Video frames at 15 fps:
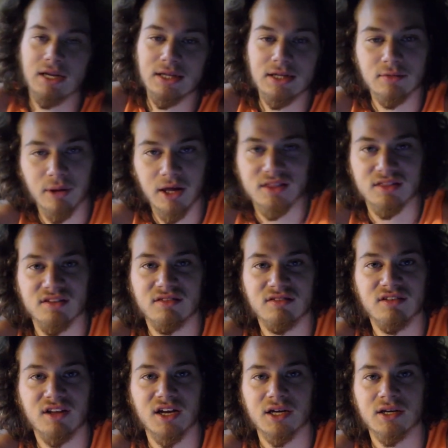need to make this
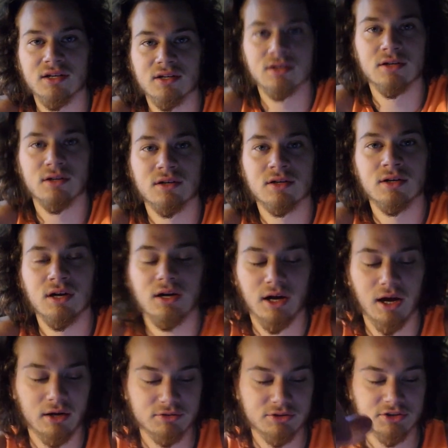thing.
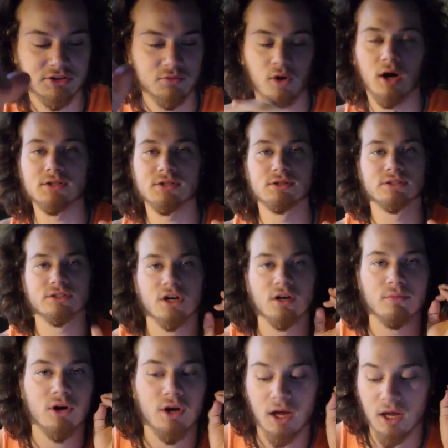I'm just watching
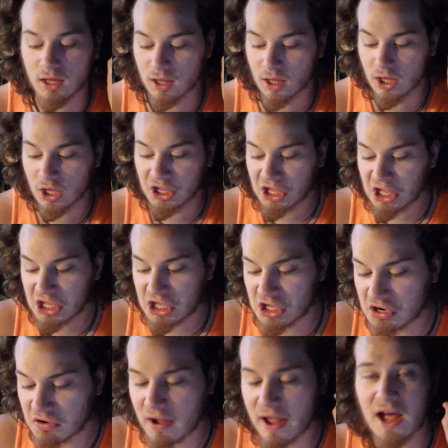something. Okay,
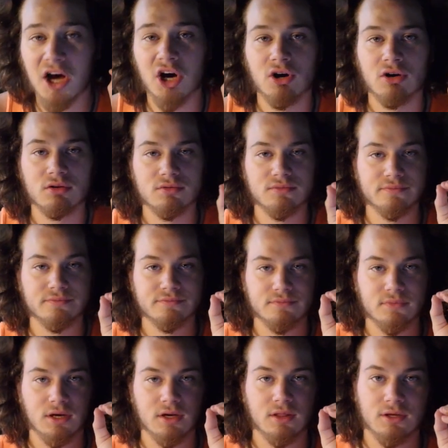you know how
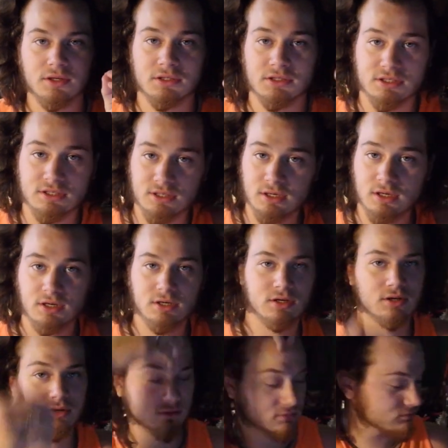there's...
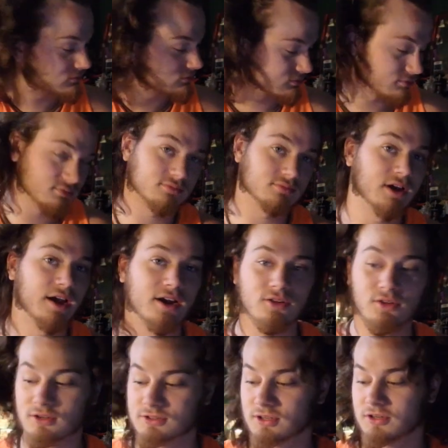My hair
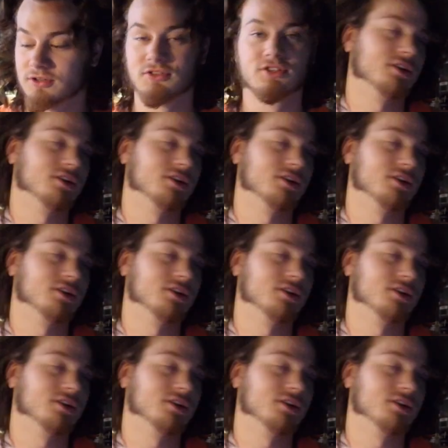looks like